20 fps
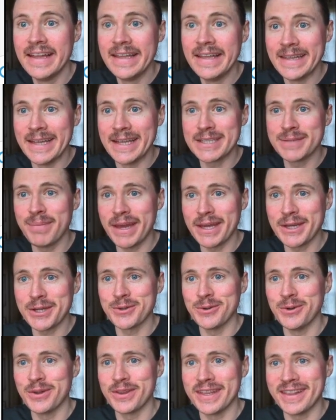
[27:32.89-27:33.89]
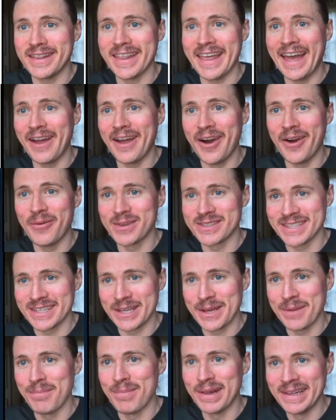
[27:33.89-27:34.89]
Let's make sure that the AI wasn't
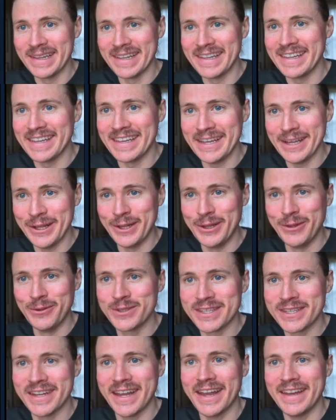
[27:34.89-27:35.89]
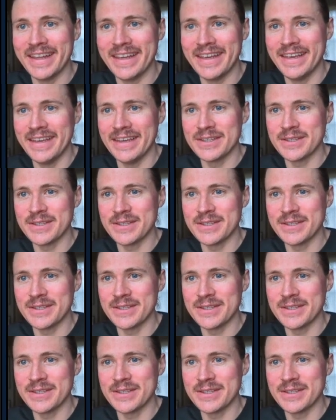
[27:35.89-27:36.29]
completely hallucinating here.